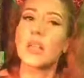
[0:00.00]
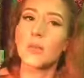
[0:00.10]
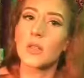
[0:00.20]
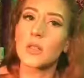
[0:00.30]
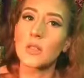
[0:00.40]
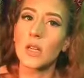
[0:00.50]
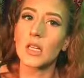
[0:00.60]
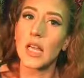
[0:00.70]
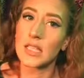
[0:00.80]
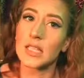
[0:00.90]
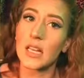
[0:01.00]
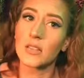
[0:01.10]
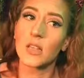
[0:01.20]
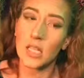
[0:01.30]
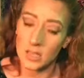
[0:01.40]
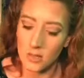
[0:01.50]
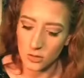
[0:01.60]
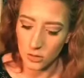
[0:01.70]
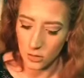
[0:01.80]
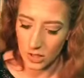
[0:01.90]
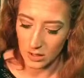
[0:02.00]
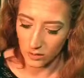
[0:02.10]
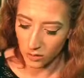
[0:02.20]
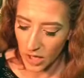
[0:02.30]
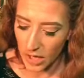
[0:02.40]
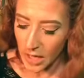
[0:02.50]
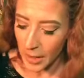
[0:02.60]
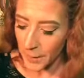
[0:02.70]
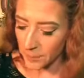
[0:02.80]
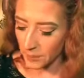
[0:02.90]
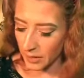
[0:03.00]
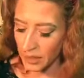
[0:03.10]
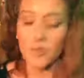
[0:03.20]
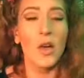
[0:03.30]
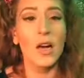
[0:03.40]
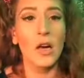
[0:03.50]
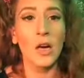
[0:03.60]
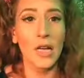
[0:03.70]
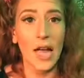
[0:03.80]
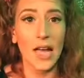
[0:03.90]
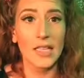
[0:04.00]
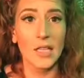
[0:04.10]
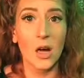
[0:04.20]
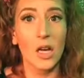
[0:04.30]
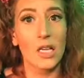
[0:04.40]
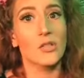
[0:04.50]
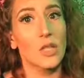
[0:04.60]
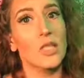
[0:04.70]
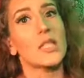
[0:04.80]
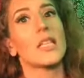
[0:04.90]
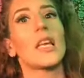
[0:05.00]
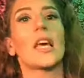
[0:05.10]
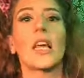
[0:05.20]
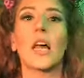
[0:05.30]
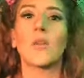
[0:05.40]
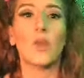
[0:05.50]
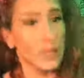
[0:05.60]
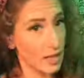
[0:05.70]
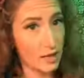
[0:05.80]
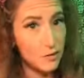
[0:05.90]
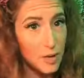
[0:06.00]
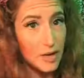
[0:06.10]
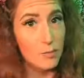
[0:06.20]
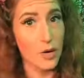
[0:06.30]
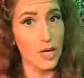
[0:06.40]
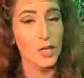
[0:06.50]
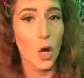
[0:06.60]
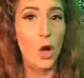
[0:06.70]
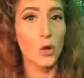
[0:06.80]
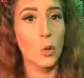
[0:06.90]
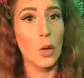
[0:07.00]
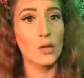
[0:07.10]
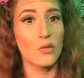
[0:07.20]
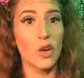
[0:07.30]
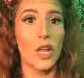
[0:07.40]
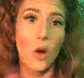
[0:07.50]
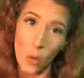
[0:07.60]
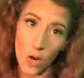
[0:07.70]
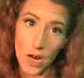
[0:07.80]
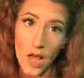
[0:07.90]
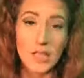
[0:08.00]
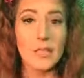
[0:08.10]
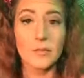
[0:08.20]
I'm concerned, Estee Lauder is not cruelty free. If you guys are interested in what kind of makeup brands are cruelty free or not,